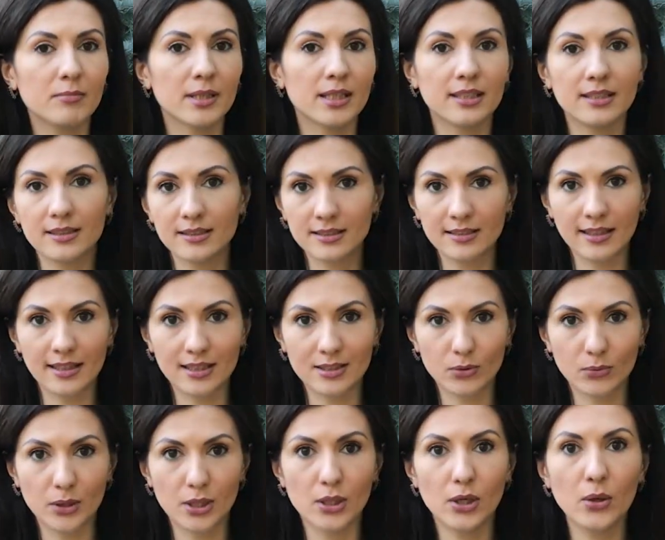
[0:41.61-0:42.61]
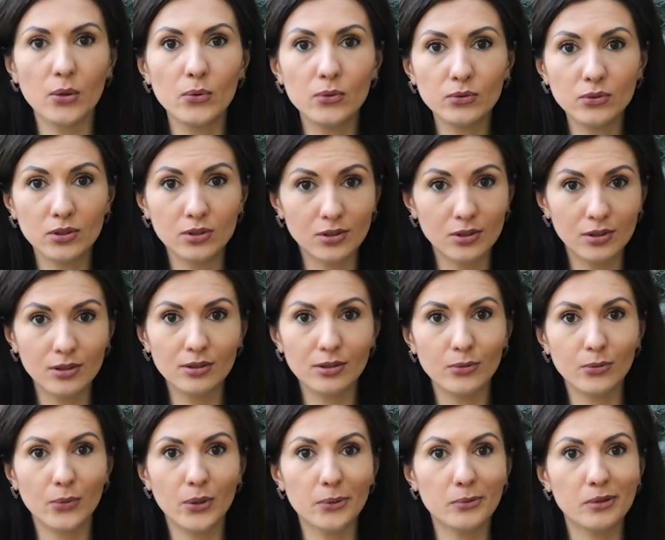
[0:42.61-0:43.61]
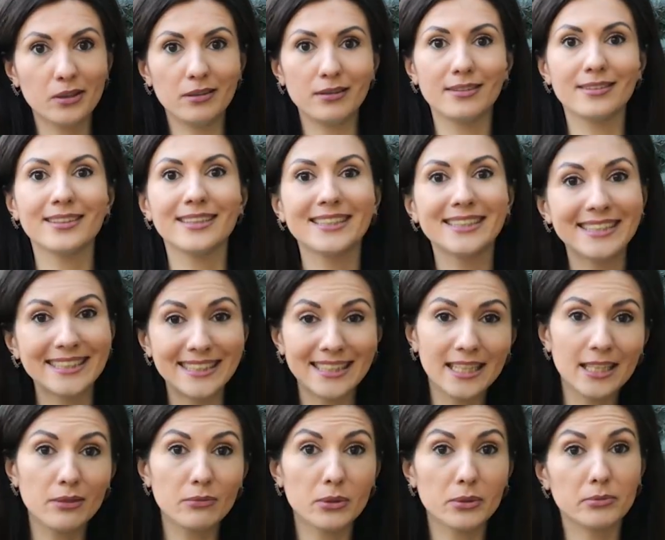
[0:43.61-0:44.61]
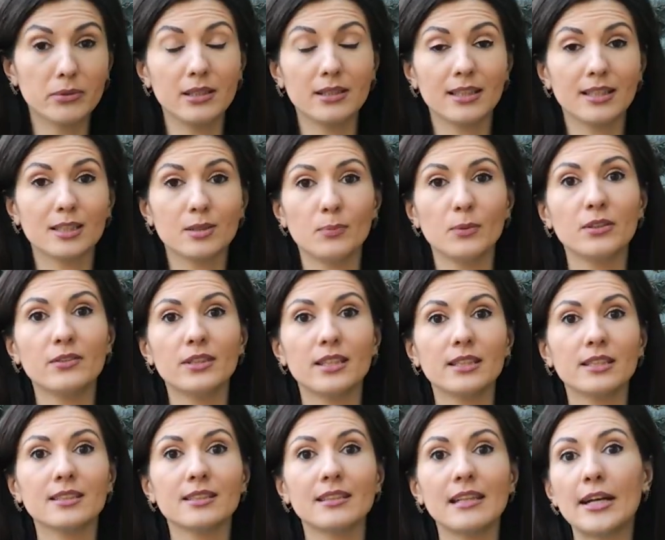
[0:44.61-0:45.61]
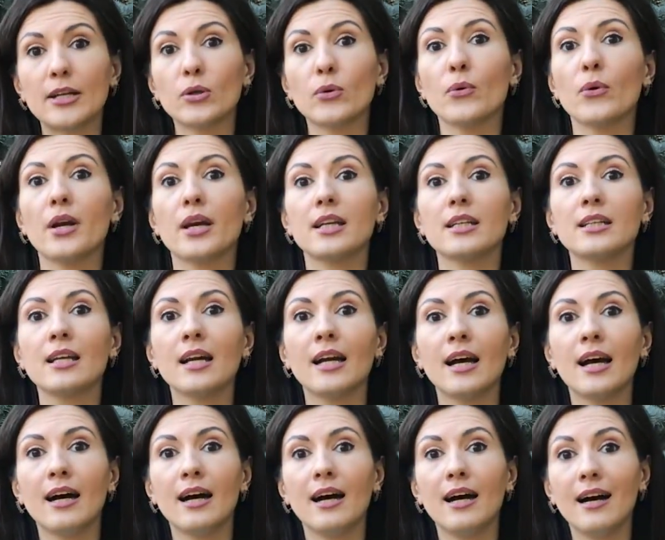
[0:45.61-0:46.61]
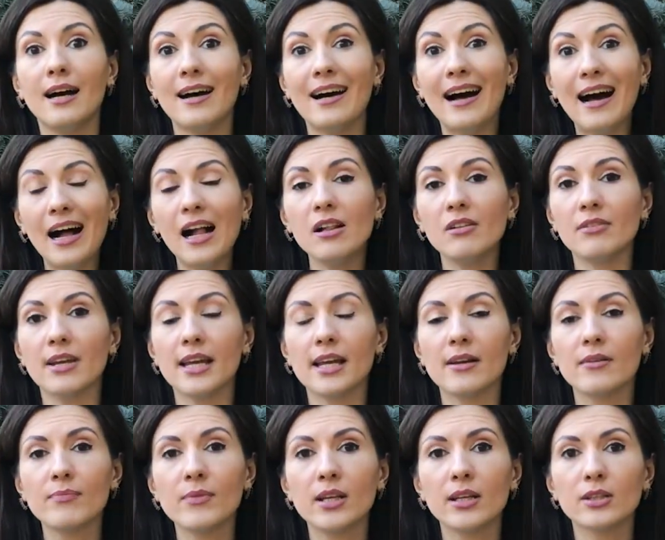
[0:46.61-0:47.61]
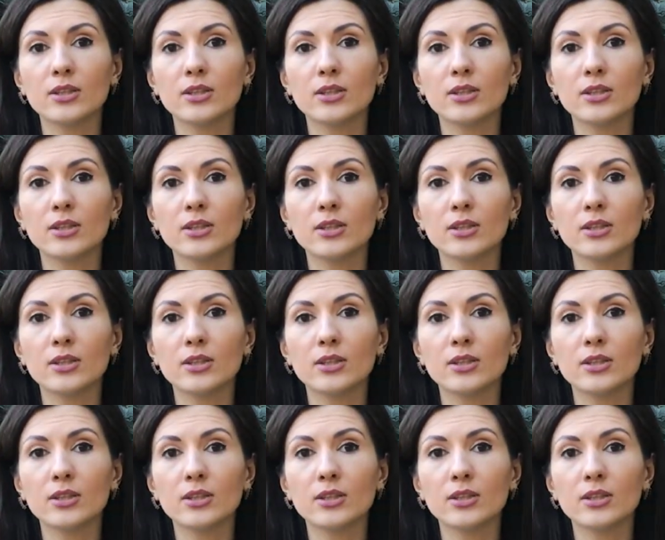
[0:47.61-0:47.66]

because as we know soon we will experience Litecoin halving.